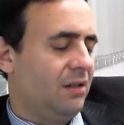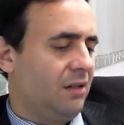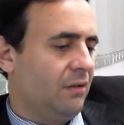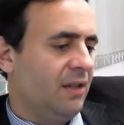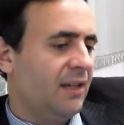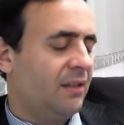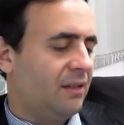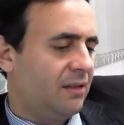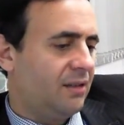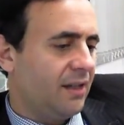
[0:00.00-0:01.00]
they
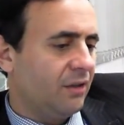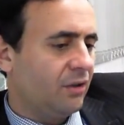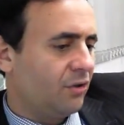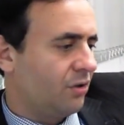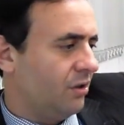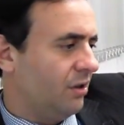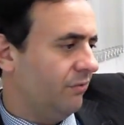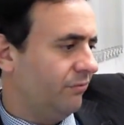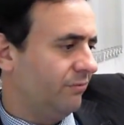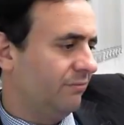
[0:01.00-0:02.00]
tend to
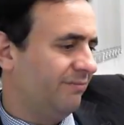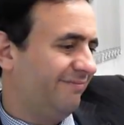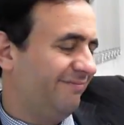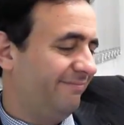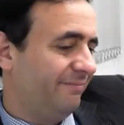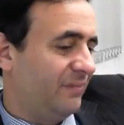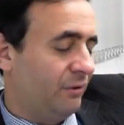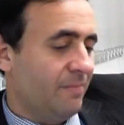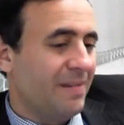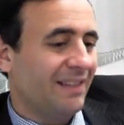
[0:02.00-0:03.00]
serve
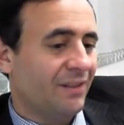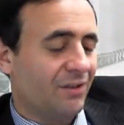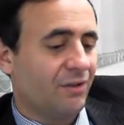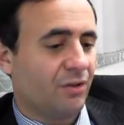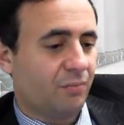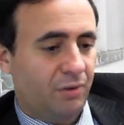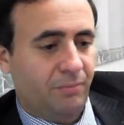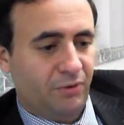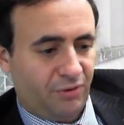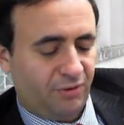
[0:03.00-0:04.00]
remittances
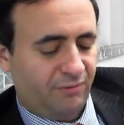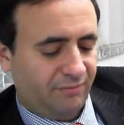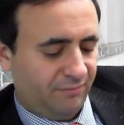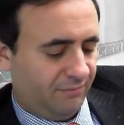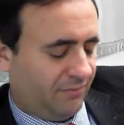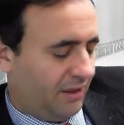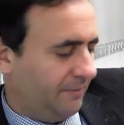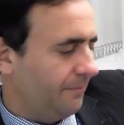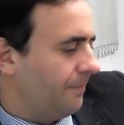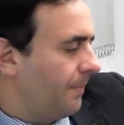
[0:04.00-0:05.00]
purposes, right?